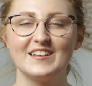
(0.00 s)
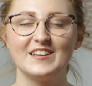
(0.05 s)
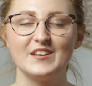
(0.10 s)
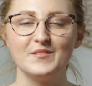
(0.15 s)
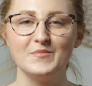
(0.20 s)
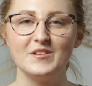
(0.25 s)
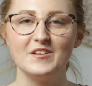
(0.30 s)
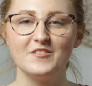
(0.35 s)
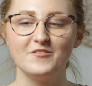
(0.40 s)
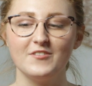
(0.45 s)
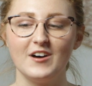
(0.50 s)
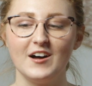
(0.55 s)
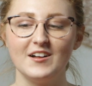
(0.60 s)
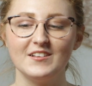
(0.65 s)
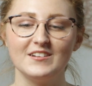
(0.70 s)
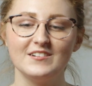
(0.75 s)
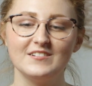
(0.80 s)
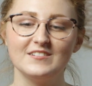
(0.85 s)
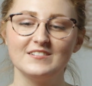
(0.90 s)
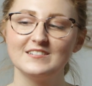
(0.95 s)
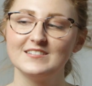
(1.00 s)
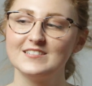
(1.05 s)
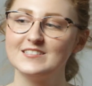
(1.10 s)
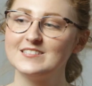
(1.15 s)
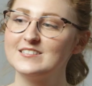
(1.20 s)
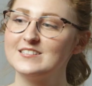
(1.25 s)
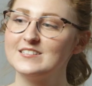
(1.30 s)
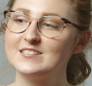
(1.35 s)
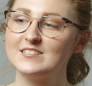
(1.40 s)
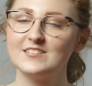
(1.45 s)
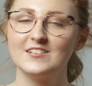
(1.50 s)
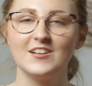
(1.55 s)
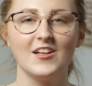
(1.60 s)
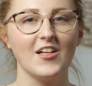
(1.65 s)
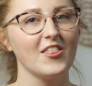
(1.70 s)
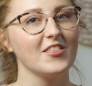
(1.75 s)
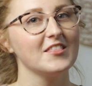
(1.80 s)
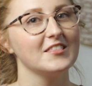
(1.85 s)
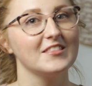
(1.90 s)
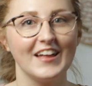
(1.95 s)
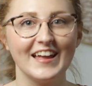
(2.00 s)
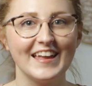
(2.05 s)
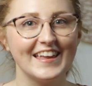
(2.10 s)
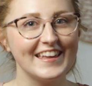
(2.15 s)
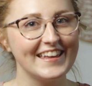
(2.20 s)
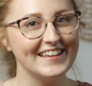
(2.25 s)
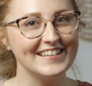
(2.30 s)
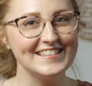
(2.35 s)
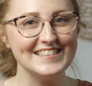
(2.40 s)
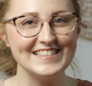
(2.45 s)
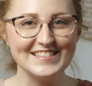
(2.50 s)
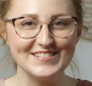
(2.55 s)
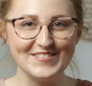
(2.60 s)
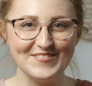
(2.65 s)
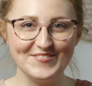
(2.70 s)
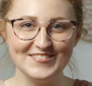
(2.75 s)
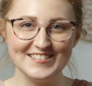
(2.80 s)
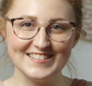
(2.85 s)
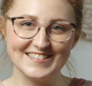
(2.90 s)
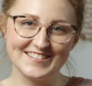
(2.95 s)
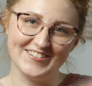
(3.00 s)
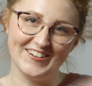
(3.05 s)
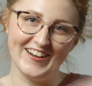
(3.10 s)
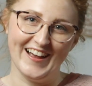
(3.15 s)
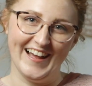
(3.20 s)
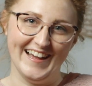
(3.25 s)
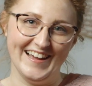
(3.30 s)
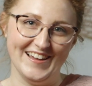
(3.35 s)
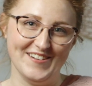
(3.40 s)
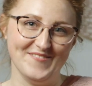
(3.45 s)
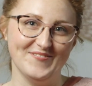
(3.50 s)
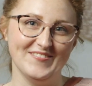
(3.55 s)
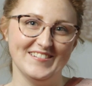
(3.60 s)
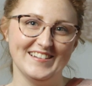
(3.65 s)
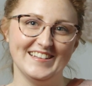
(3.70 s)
give me a follow, like and subscribe.